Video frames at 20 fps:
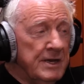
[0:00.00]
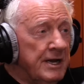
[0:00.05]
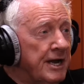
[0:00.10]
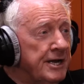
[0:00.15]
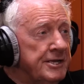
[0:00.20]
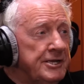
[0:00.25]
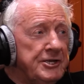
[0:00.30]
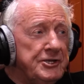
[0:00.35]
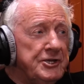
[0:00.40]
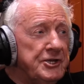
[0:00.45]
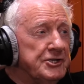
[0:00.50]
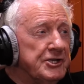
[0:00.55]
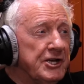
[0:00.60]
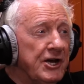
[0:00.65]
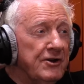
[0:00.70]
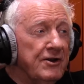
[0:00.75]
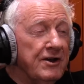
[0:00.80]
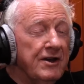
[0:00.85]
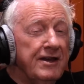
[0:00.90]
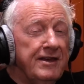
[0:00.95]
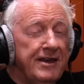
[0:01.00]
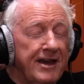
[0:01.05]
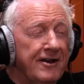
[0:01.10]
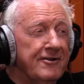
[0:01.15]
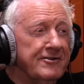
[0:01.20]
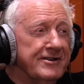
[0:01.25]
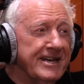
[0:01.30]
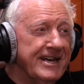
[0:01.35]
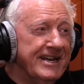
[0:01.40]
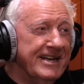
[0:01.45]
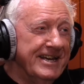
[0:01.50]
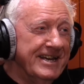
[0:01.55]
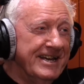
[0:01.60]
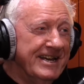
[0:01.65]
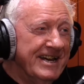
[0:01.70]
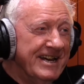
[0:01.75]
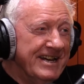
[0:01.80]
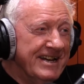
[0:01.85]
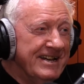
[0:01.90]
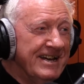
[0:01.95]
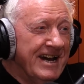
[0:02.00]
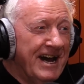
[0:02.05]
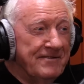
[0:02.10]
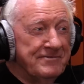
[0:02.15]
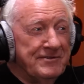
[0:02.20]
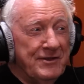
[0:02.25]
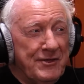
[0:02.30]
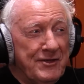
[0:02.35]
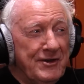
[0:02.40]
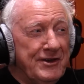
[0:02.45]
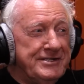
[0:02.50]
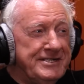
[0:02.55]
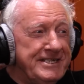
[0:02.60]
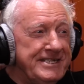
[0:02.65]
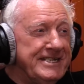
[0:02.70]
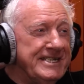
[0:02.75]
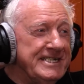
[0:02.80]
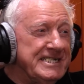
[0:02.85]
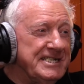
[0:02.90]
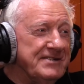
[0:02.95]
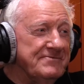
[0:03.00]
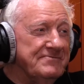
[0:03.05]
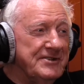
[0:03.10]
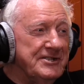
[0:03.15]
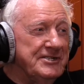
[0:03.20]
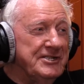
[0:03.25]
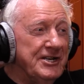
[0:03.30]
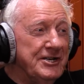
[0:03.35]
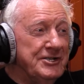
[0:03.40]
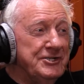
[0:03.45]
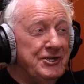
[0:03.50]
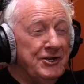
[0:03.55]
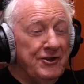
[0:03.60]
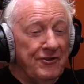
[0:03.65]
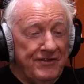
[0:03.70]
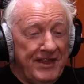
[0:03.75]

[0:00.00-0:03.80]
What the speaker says: And you just go, yeah, okay. After 30 years of research,